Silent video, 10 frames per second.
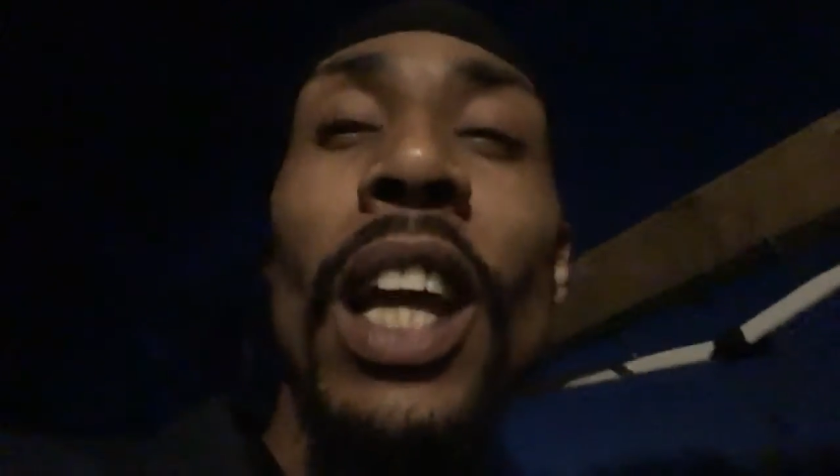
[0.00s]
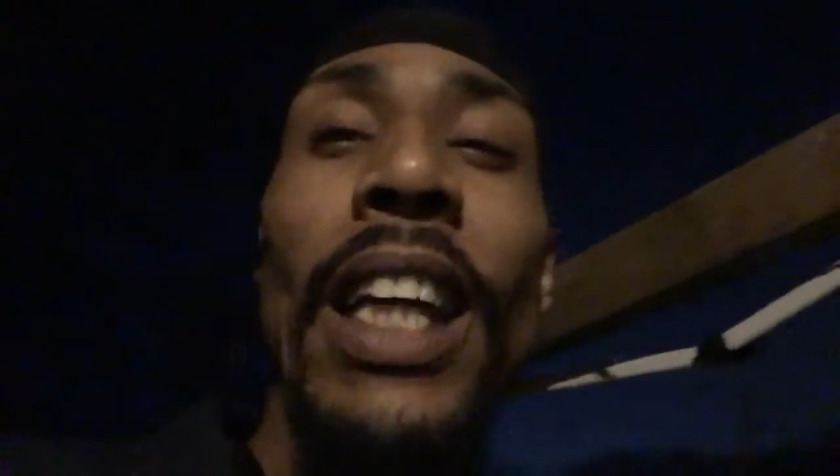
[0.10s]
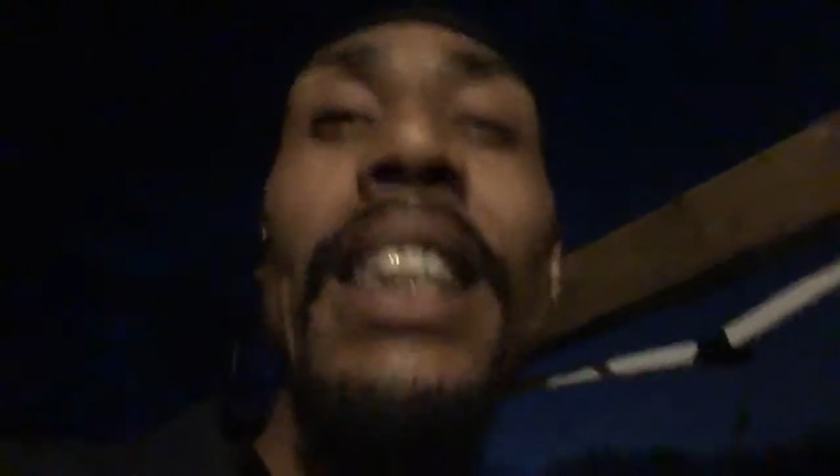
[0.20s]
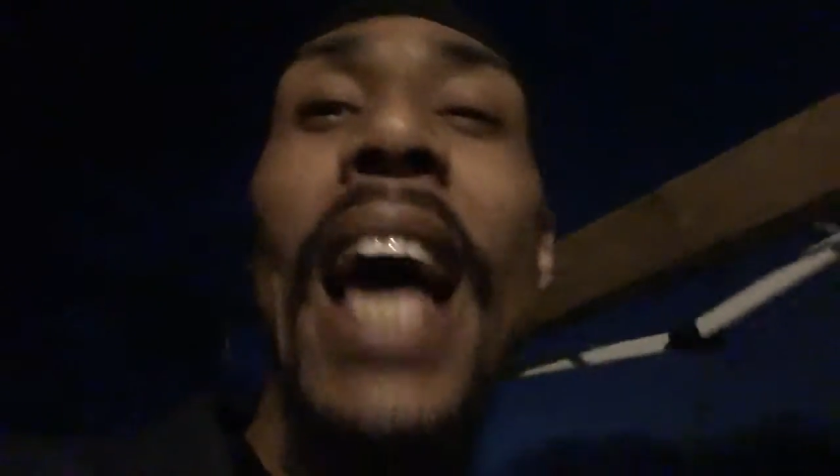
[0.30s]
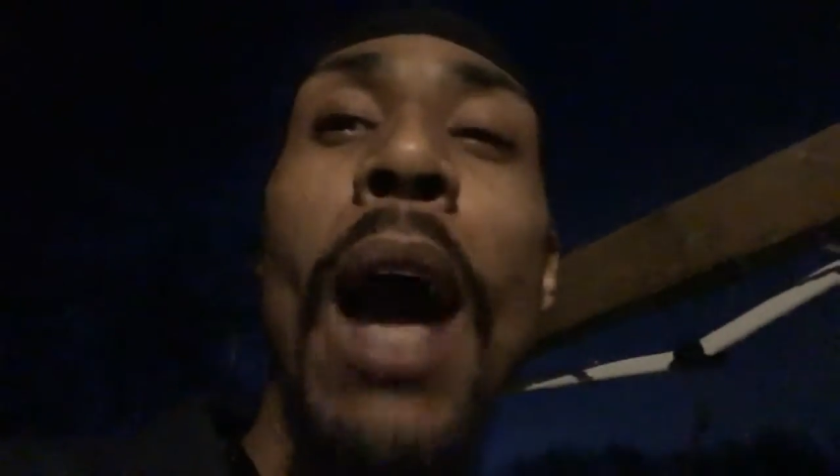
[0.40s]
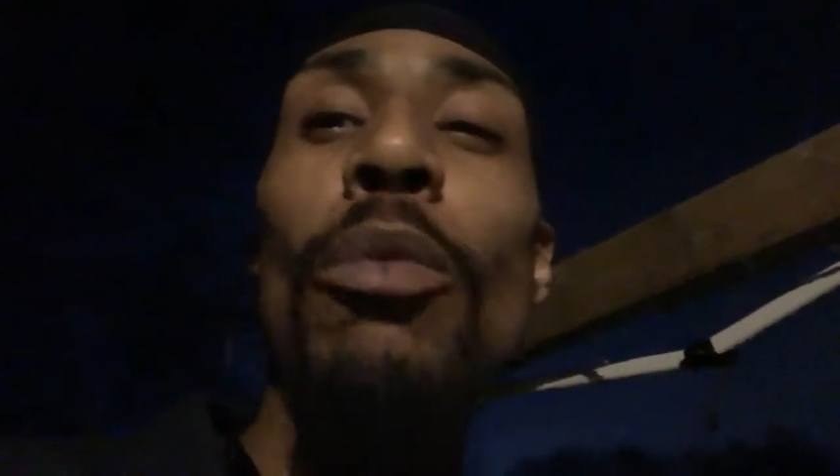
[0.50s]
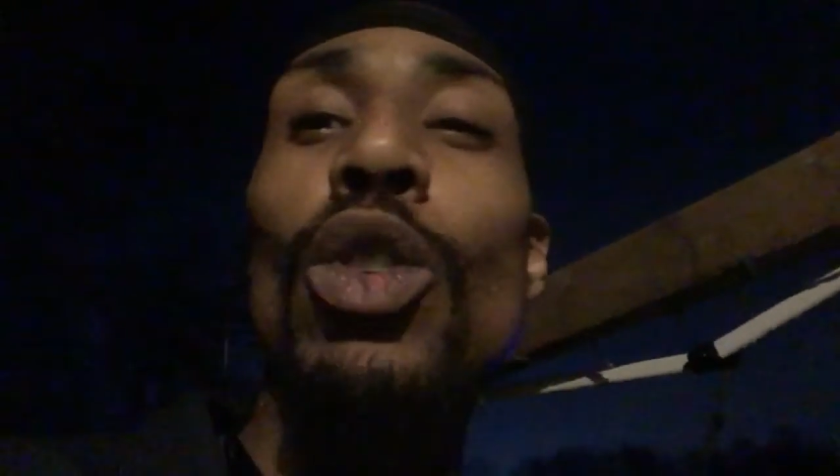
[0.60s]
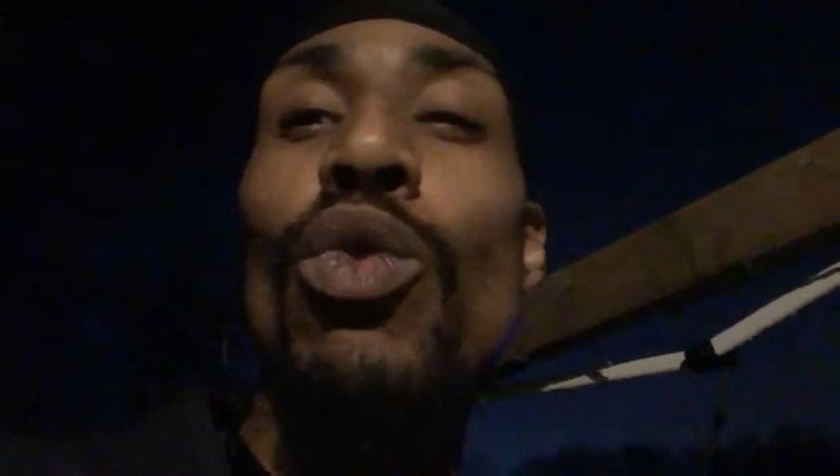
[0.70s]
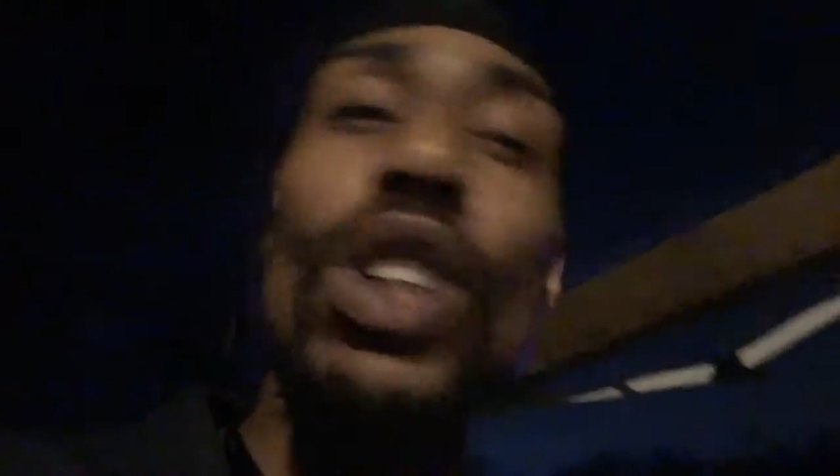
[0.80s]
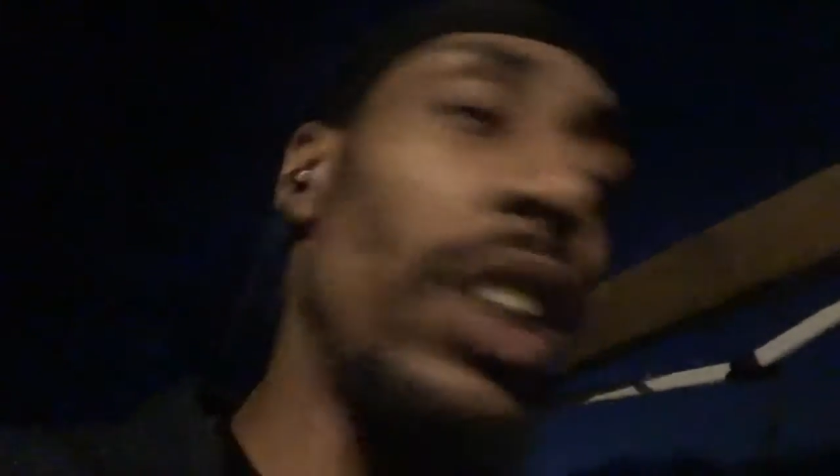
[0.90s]
in time to
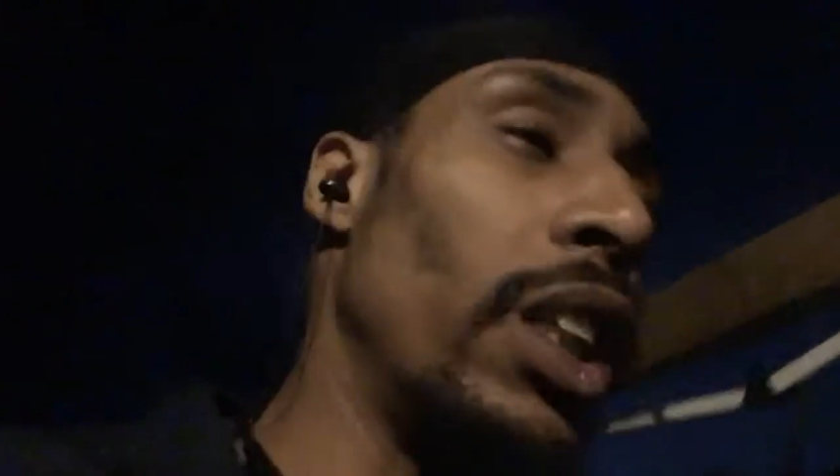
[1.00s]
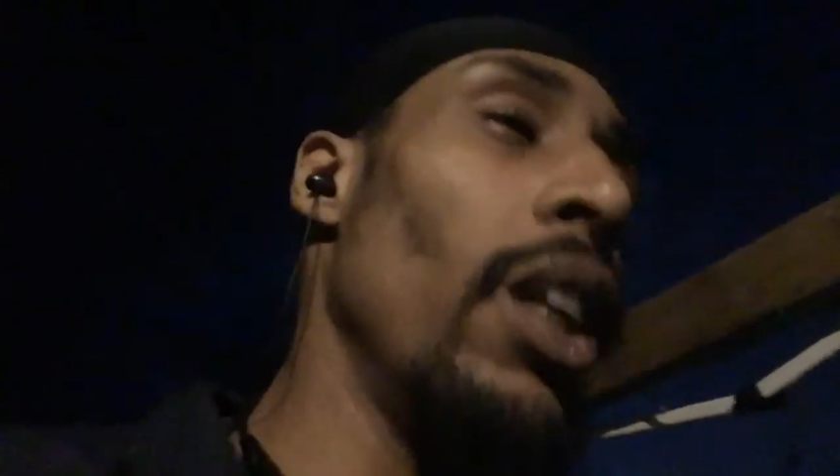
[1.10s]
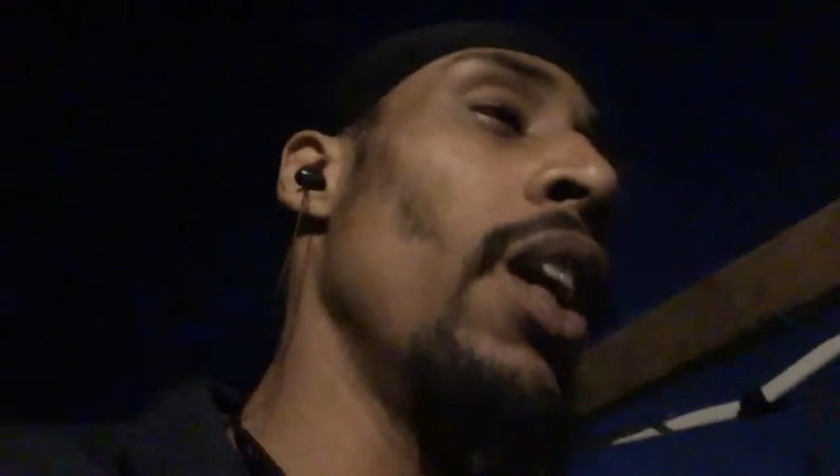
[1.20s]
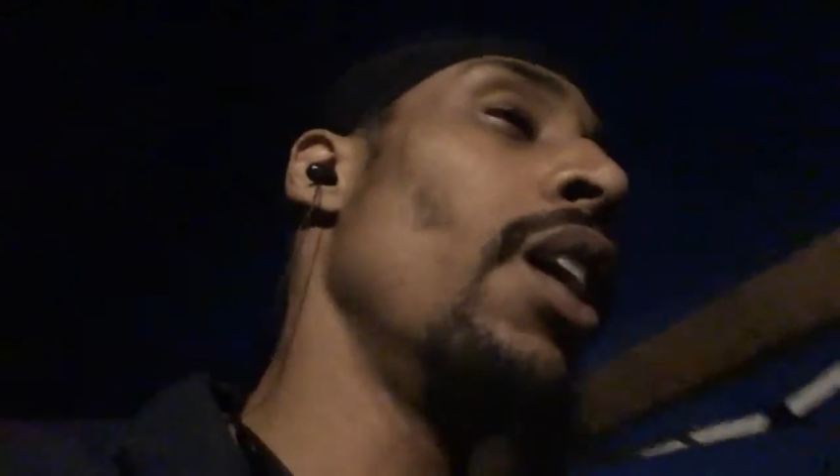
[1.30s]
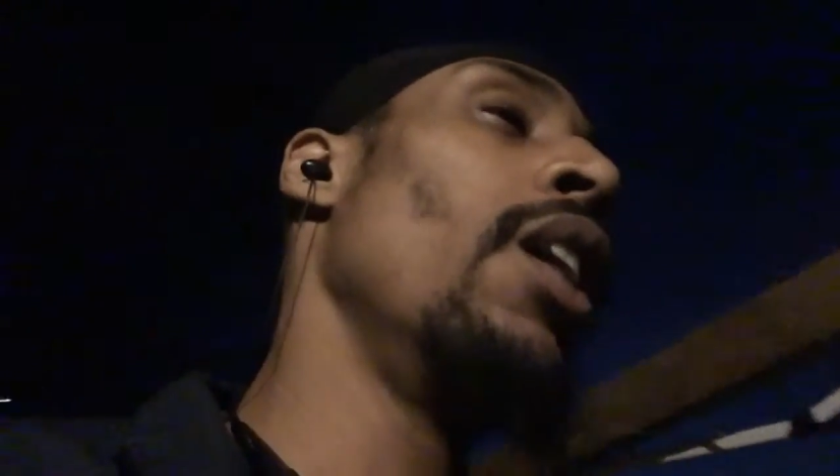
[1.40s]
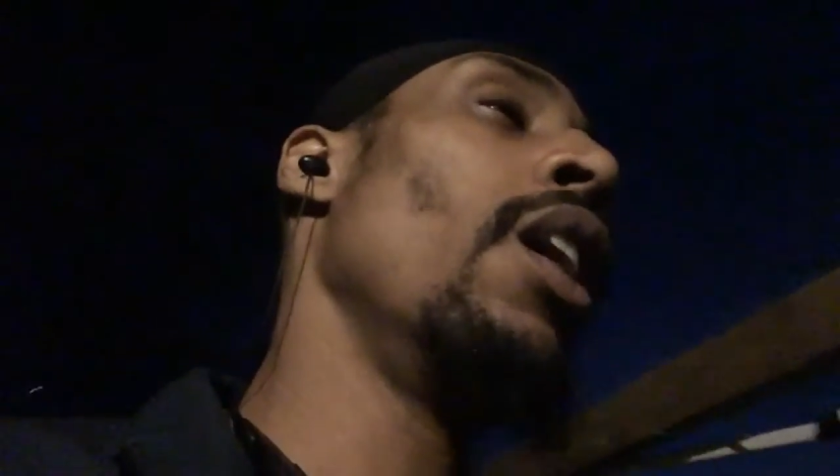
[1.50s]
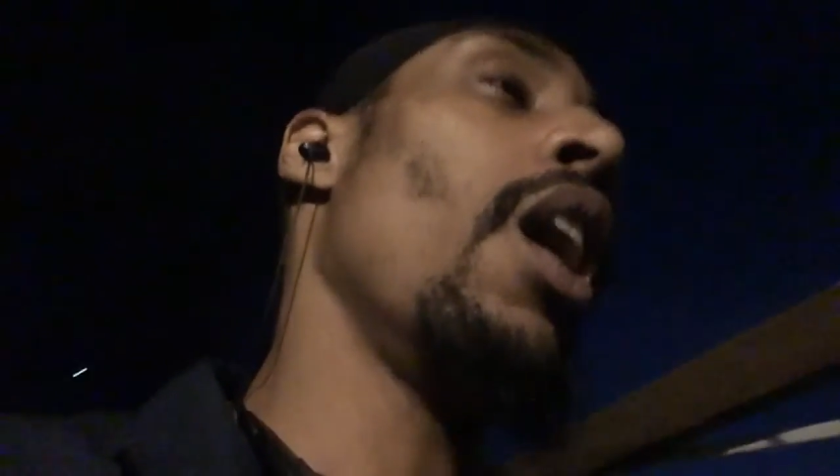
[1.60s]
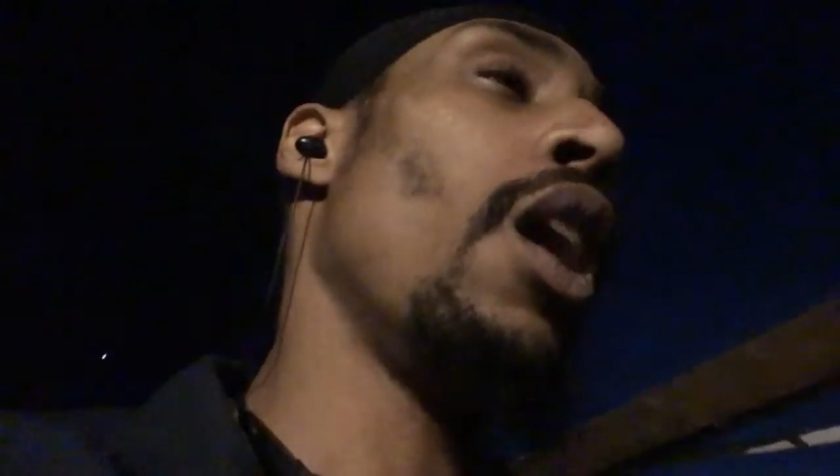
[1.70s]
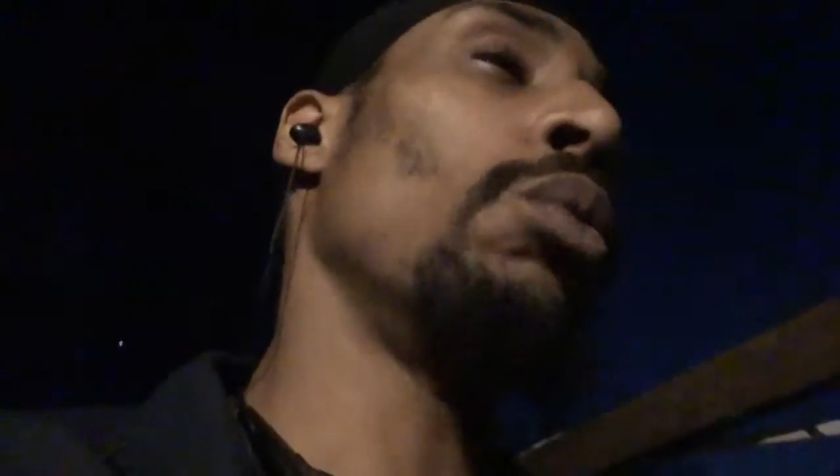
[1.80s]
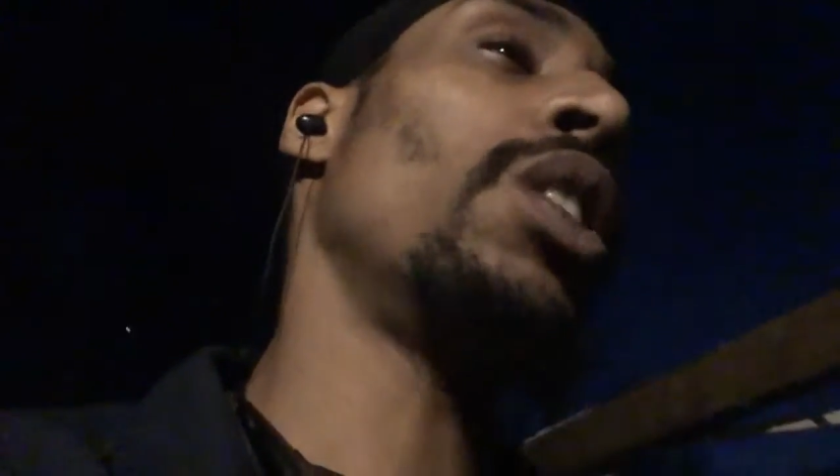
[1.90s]
really
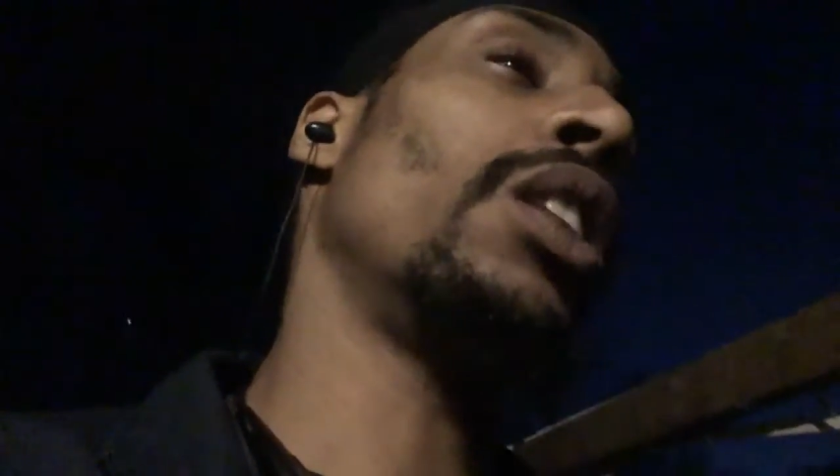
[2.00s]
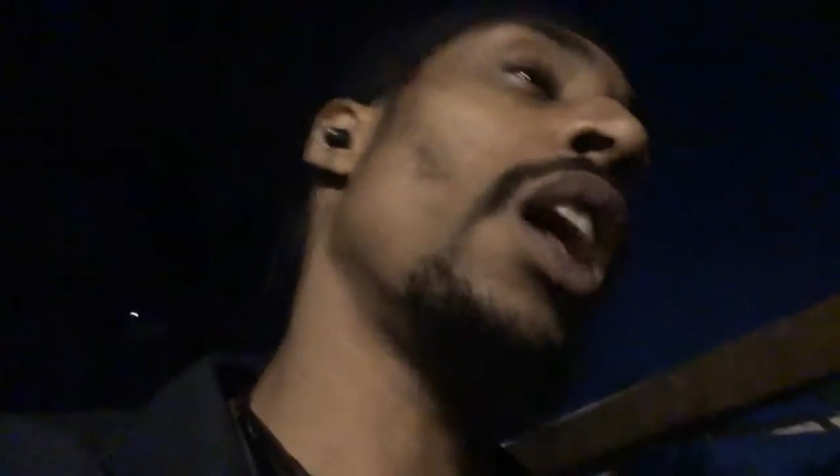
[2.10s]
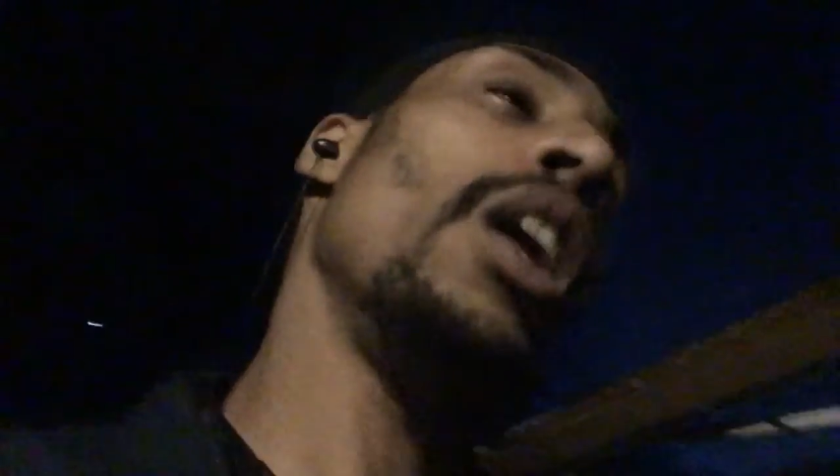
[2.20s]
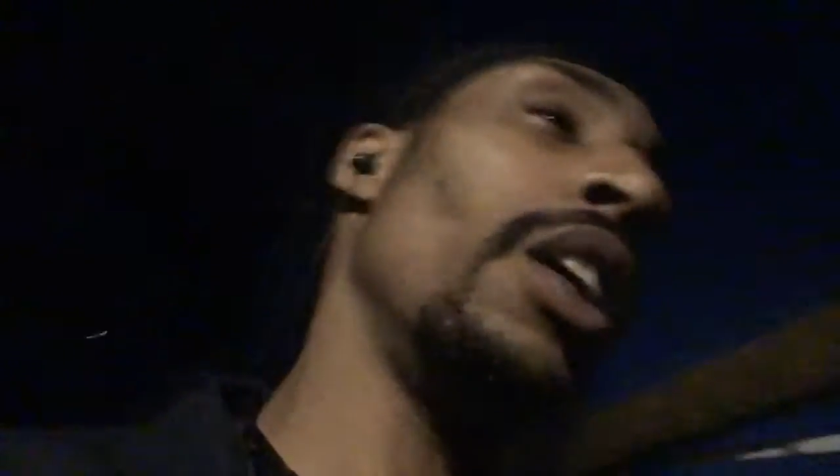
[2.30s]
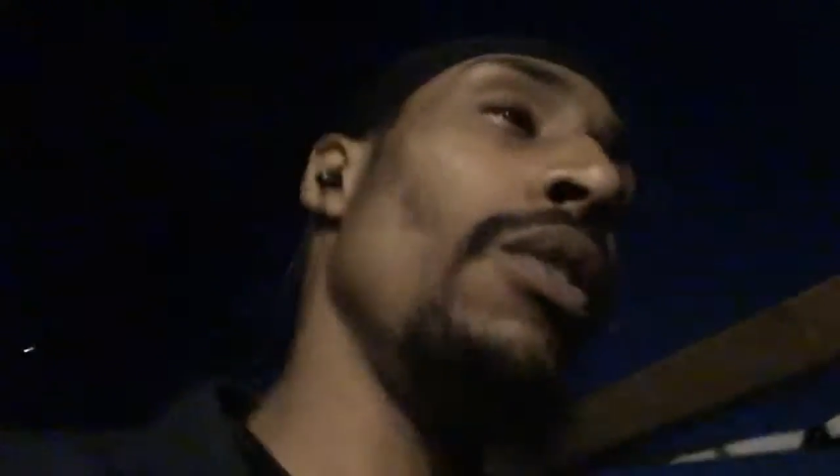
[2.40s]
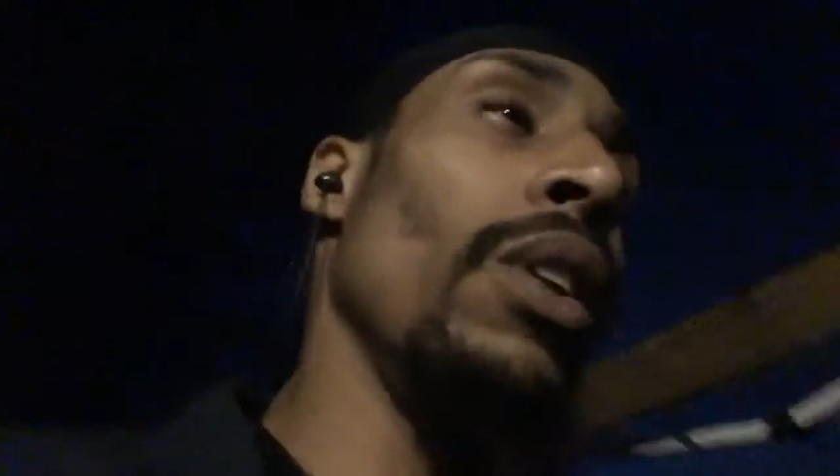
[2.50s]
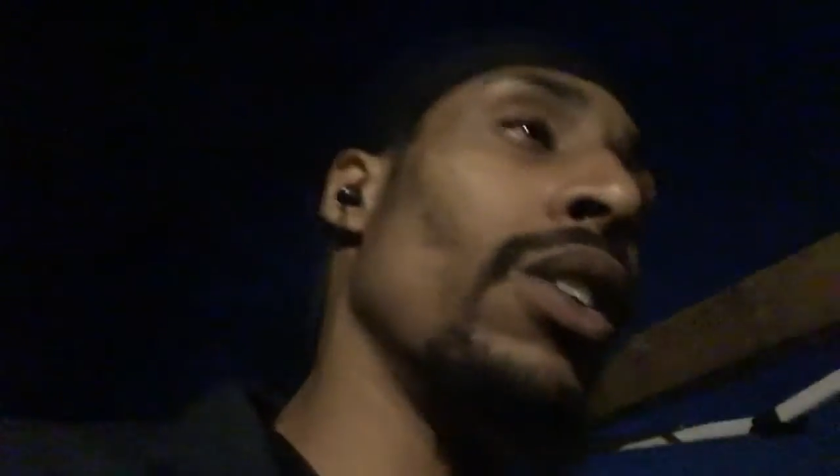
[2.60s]
study